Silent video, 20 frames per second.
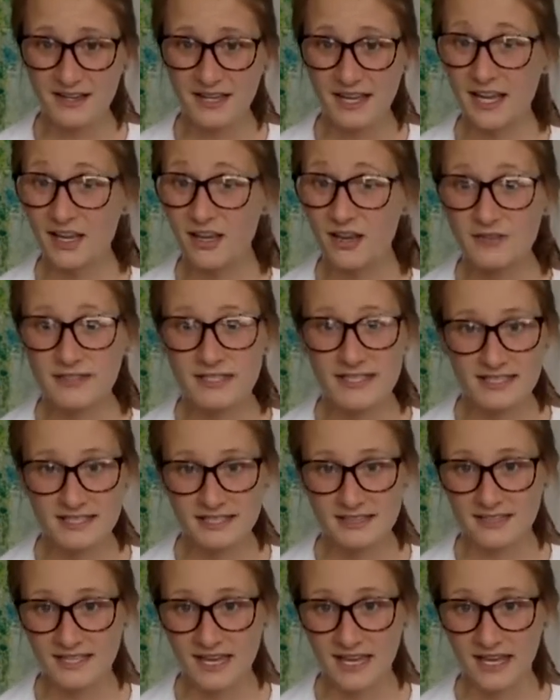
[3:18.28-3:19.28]
it goes
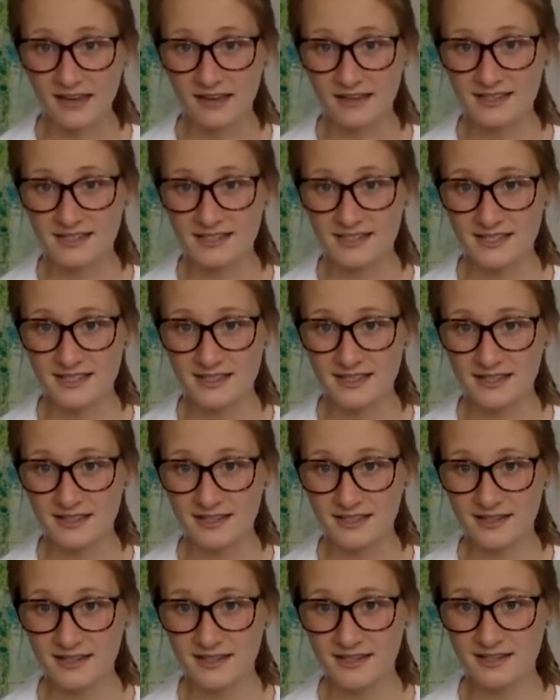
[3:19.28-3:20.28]
extinct.
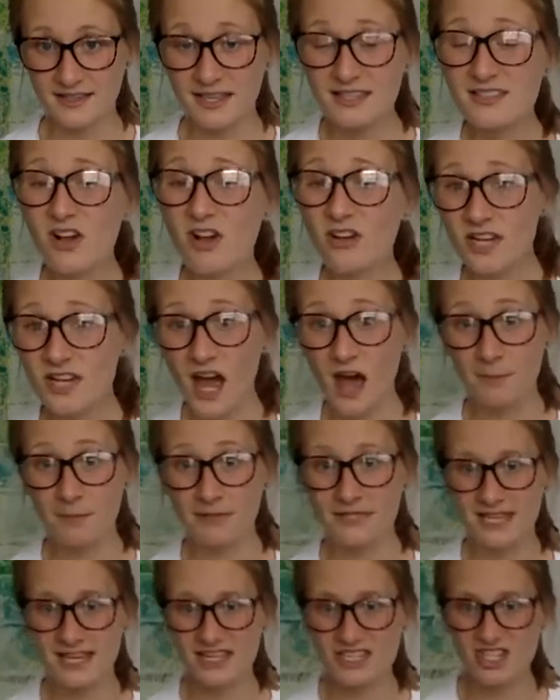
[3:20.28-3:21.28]
That's called
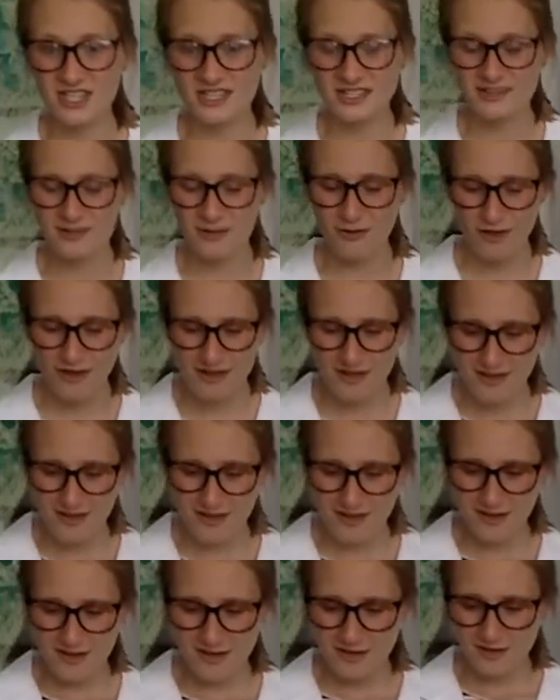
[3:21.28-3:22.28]
competition. So
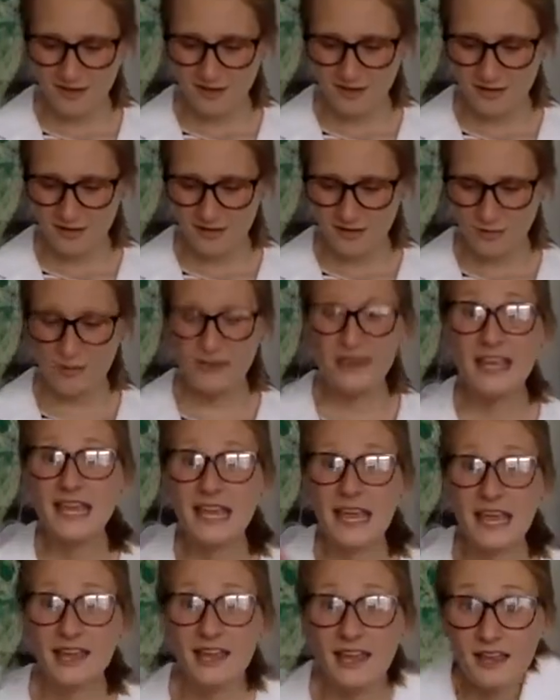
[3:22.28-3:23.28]
when they
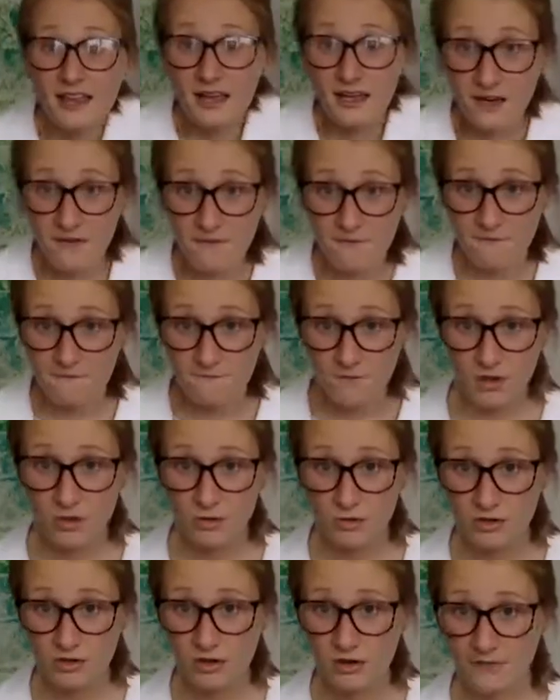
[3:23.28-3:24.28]
can't get enough
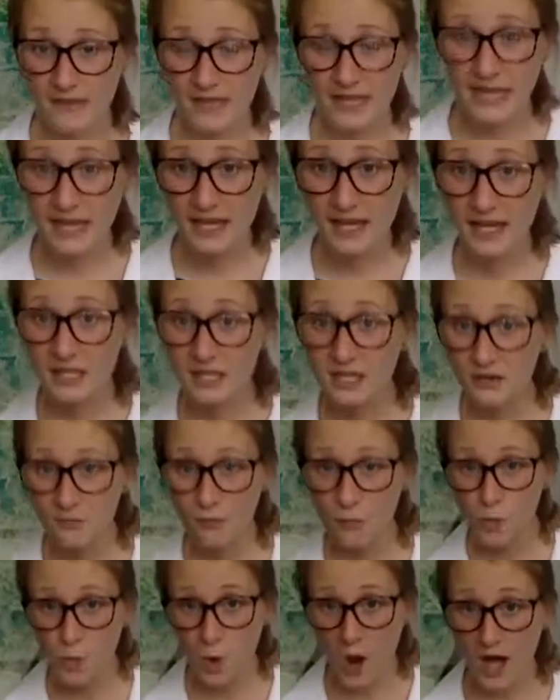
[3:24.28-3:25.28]
food, or if they can't get enough
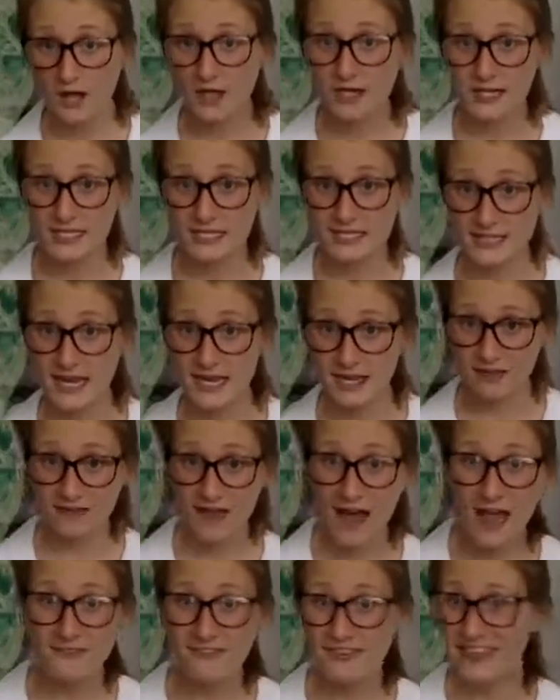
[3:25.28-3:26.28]
water to stay
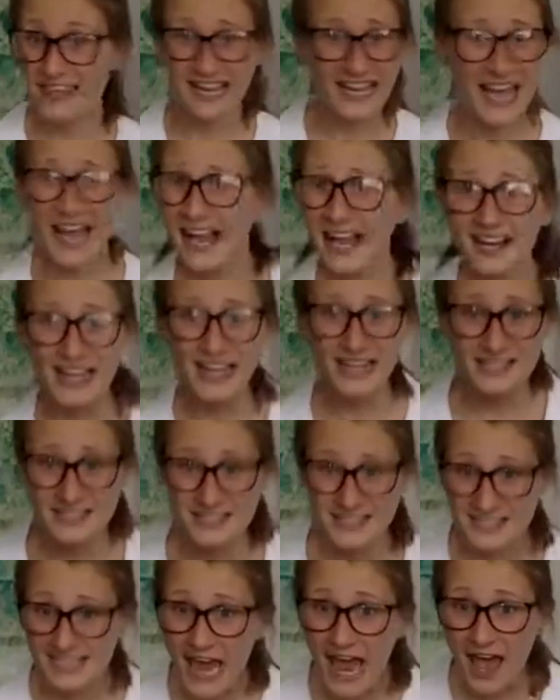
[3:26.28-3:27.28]
alive and they can't
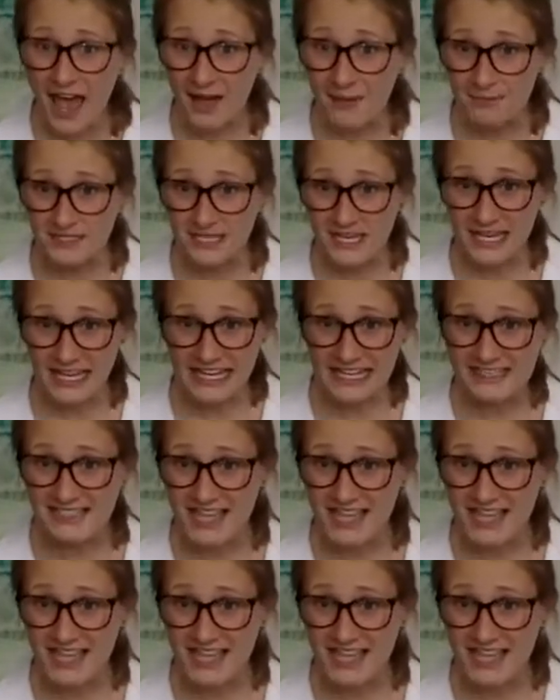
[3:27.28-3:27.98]
adapt in